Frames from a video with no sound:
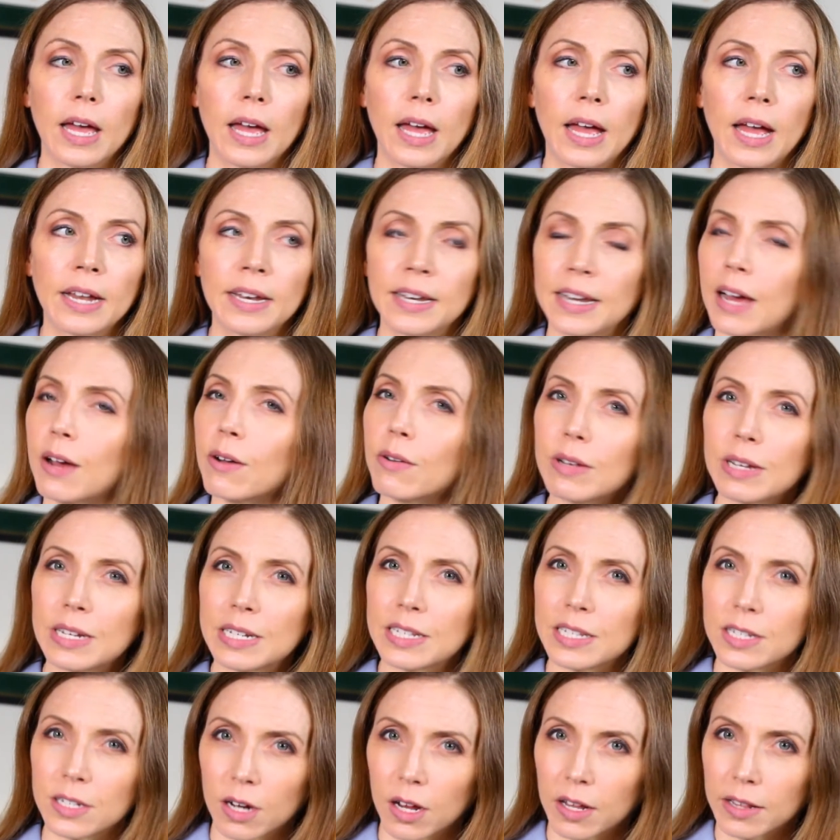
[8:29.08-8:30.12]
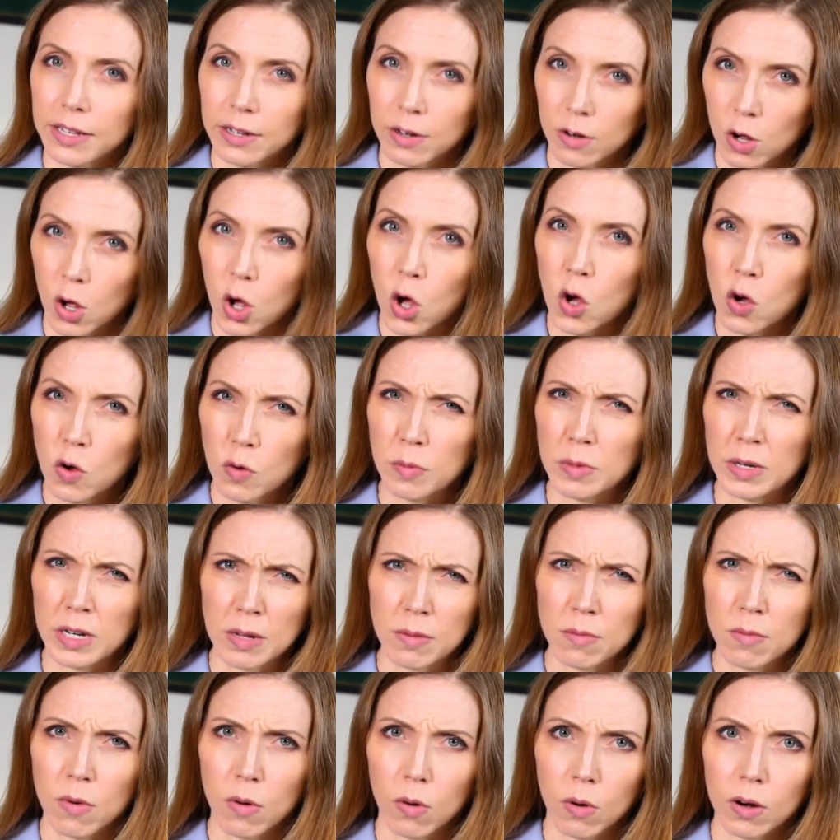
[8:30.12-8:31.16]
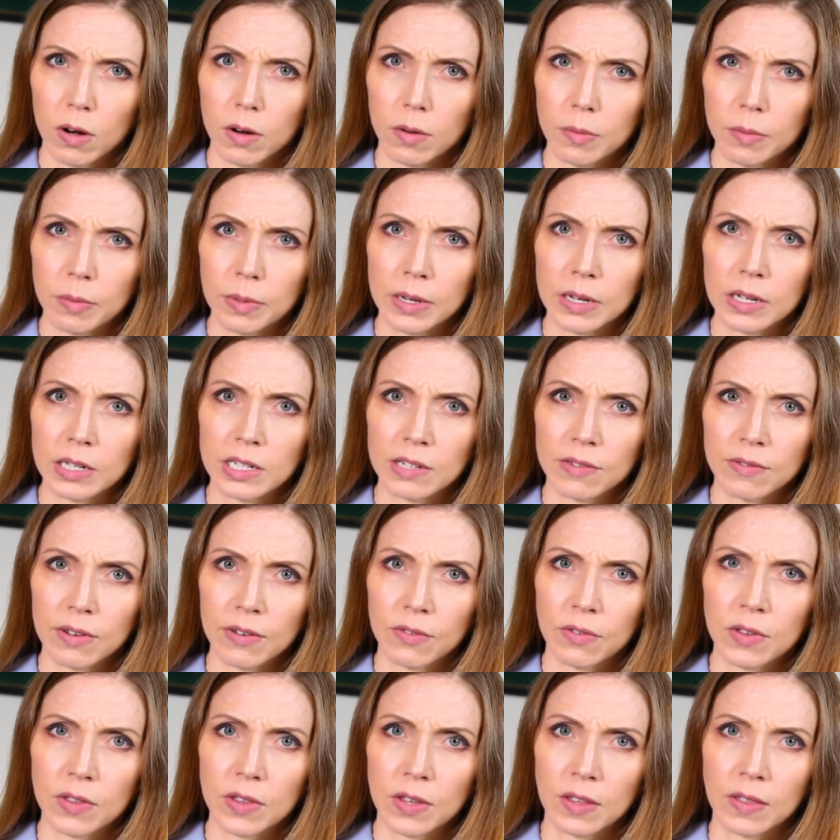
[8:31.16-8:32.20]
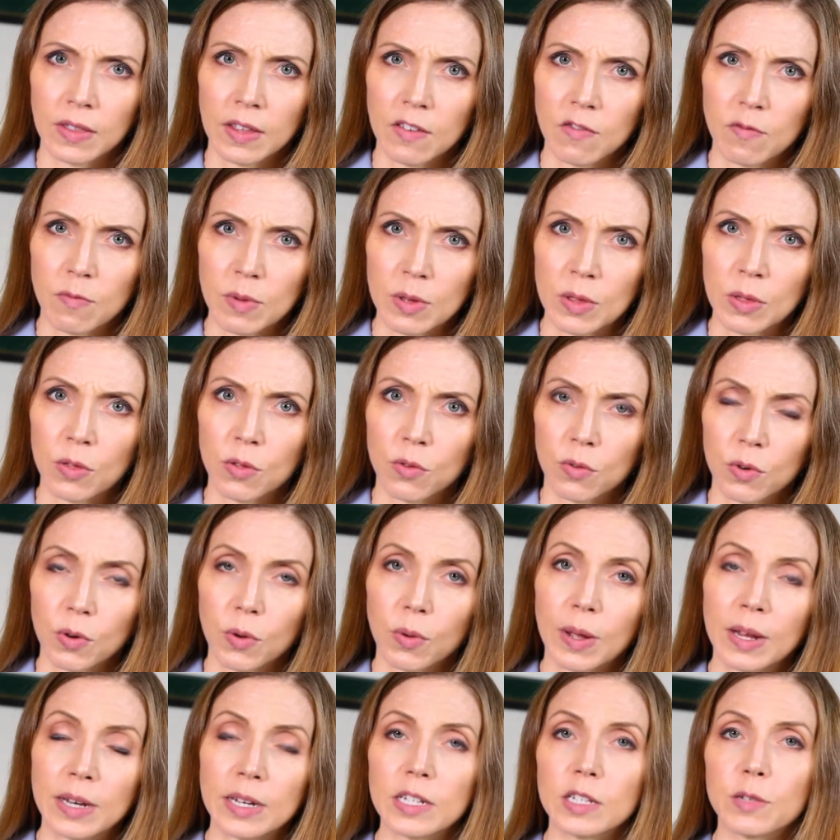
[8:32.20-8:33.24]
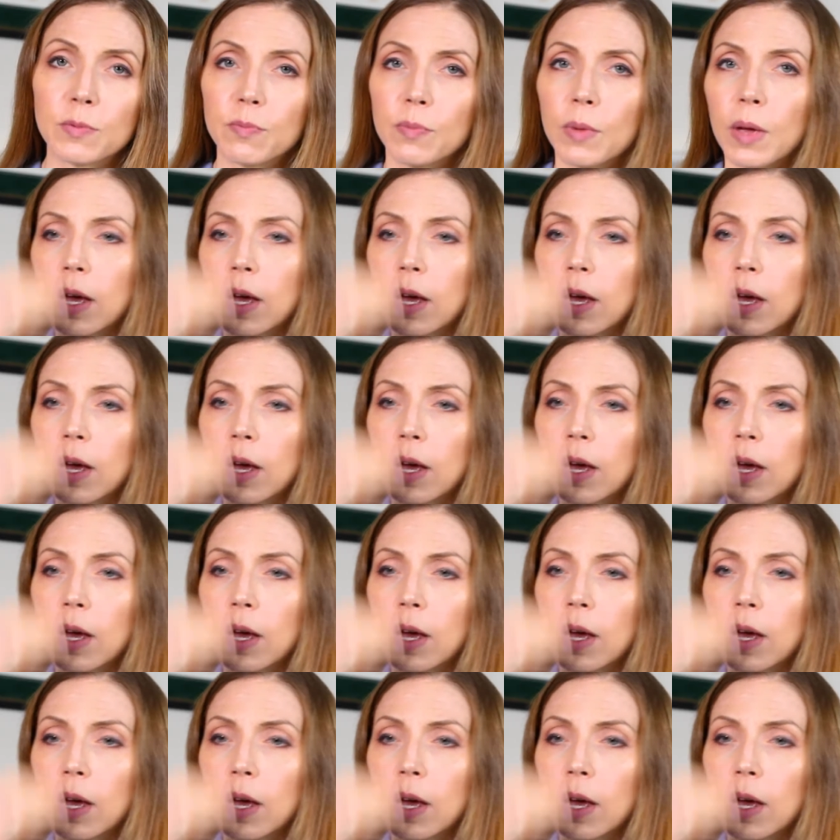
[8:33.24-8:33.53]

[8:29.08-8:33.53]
And now it's not their home anymore because of everything they've been through. And it's